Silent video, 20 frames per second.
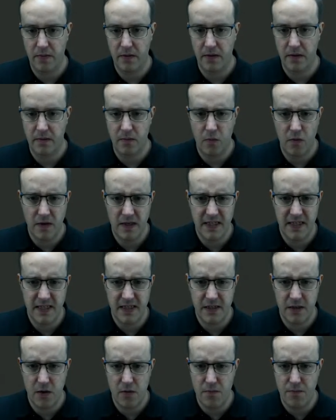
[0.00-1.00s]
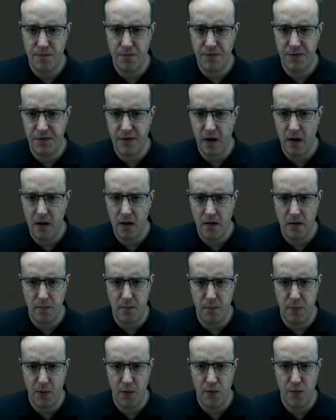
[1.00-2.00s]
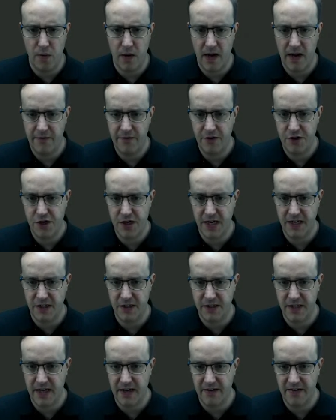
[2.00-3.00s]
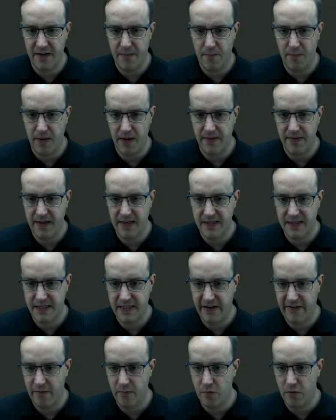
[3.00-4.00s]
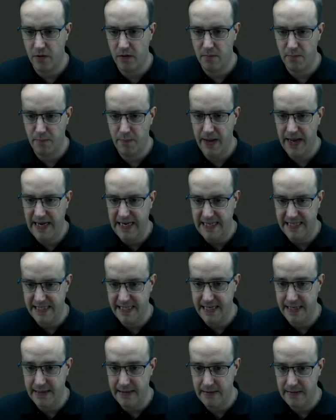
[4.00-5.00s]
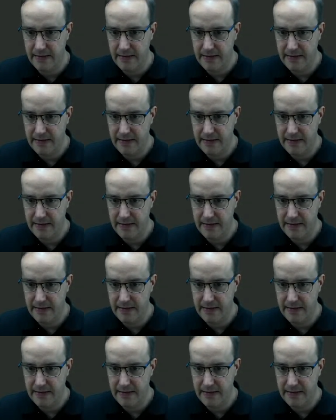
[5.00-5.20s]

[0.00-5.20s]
But why is it so dark blue? I'll have to change that template. That's terrible. I can barely see it.